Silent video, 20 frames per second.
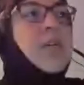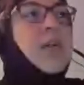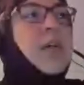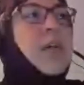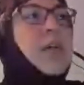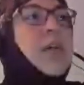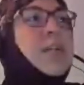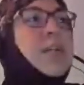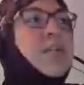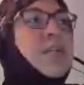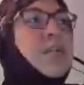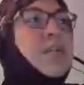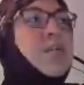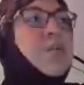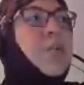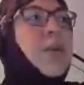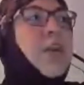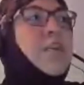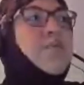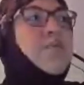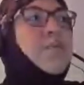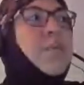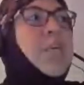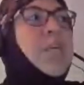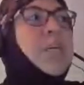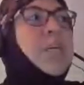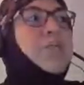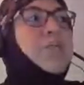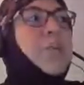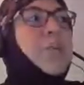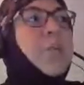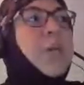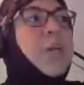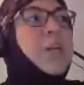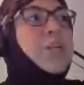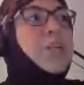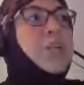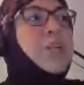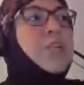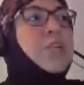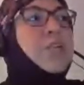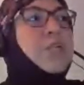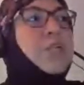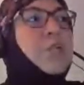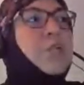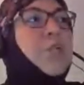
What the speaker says: And we have many information